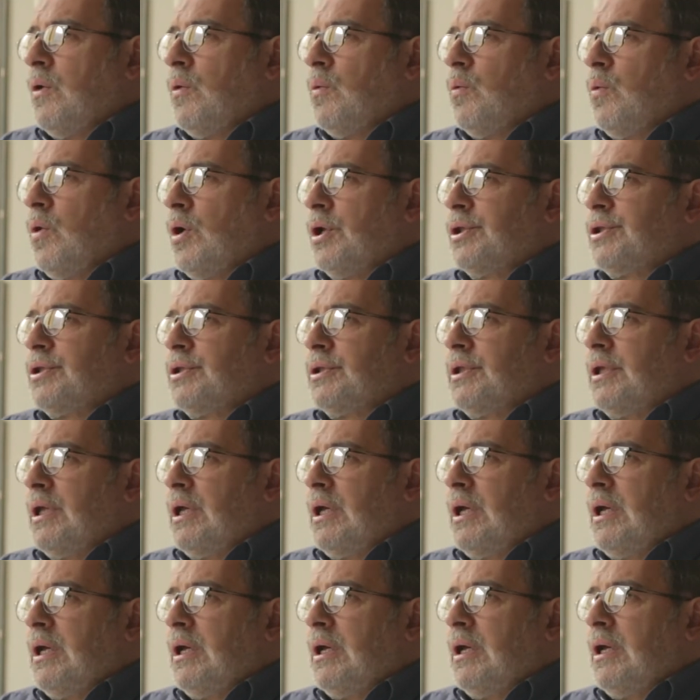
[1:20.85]
what
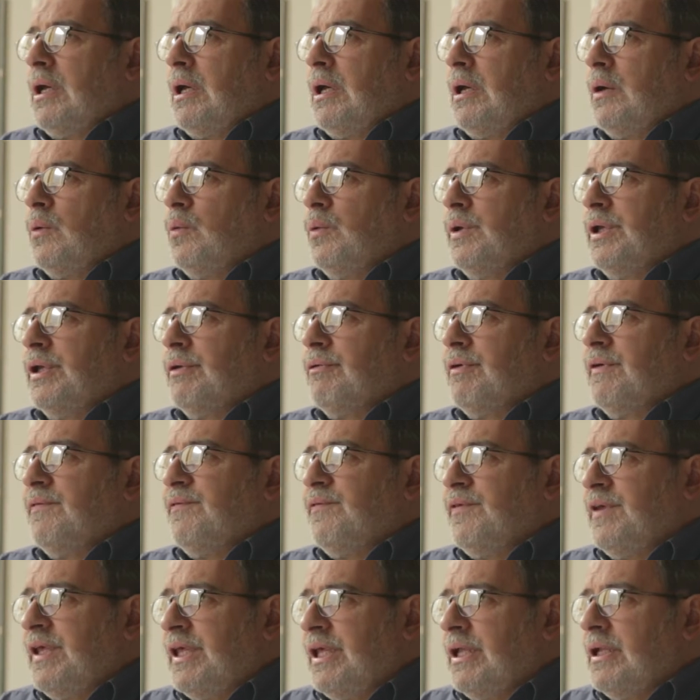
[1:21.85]
we
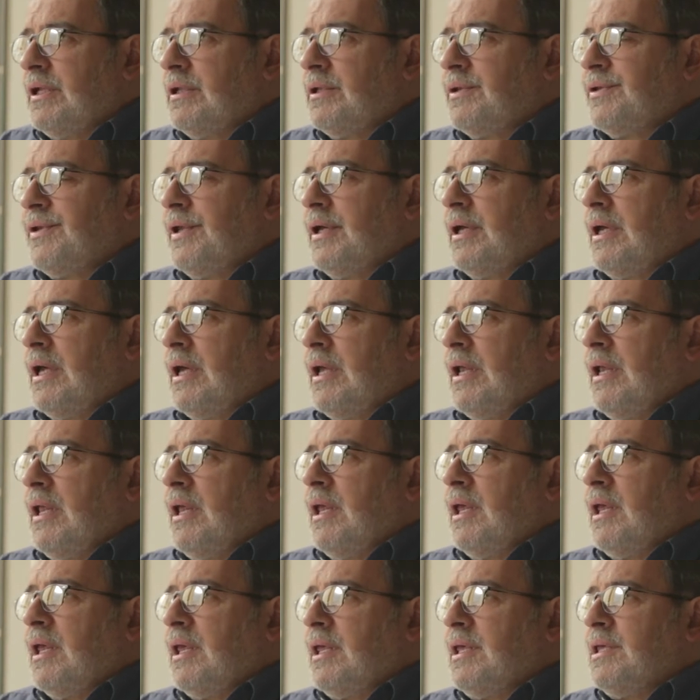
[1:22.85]
revealed
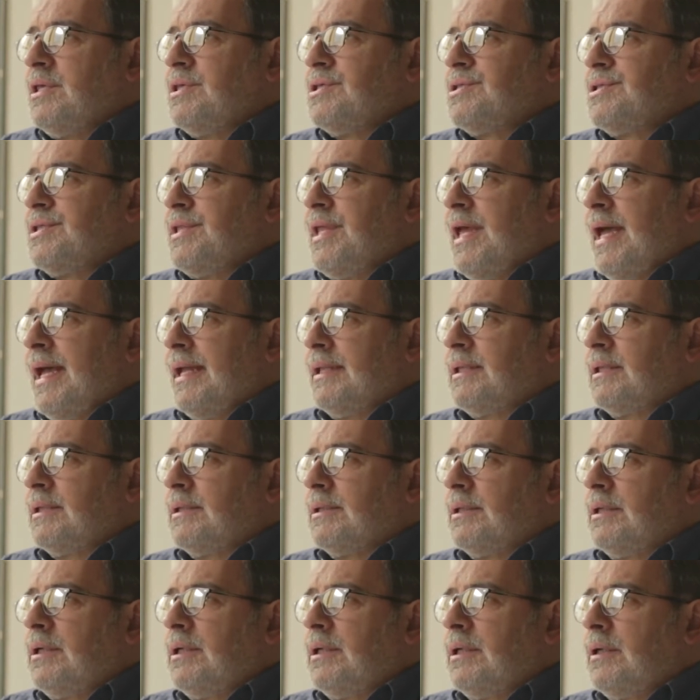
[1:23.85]
is that
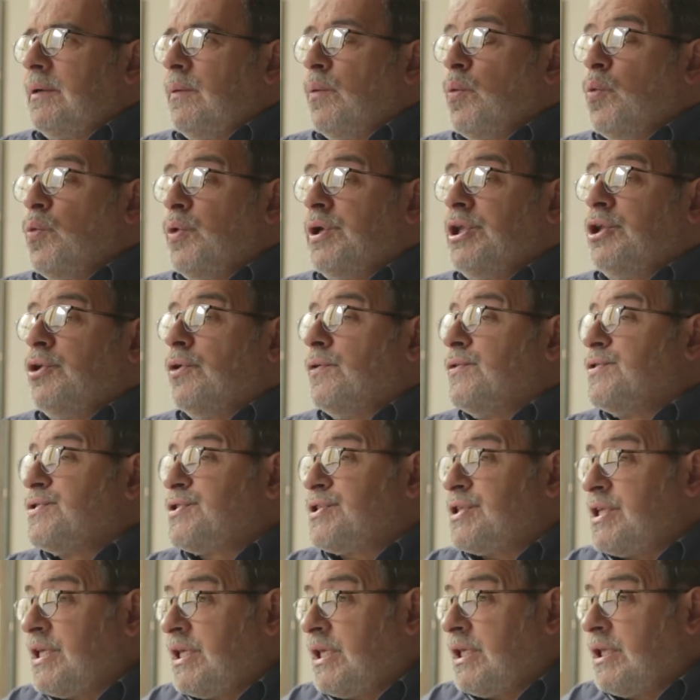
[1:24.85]
we don't
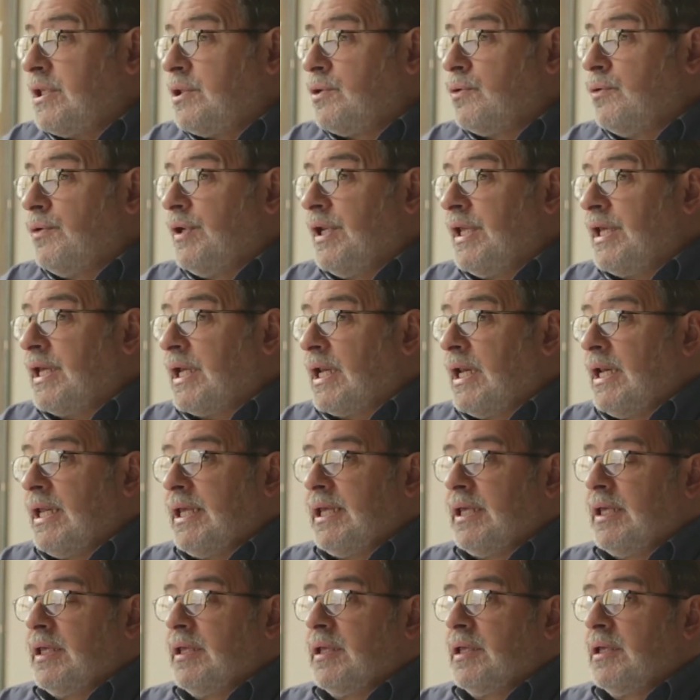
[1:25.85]
see
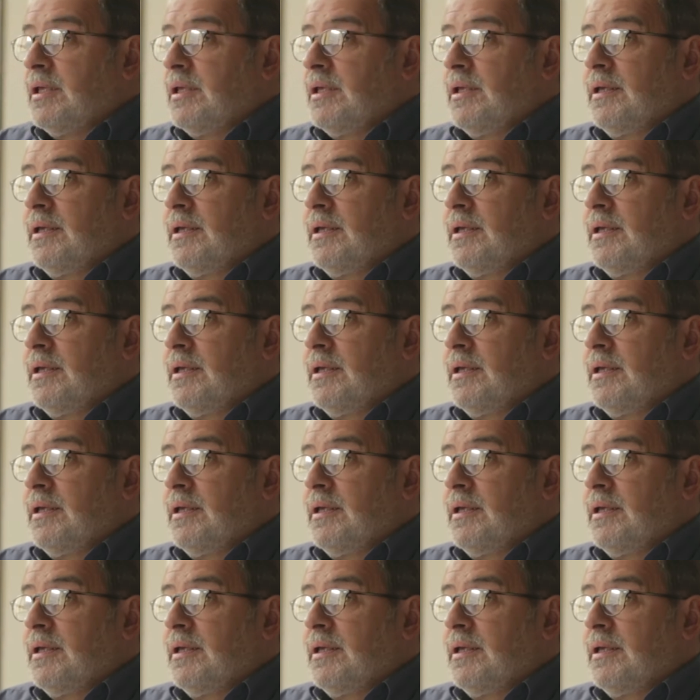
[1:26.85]
uniquely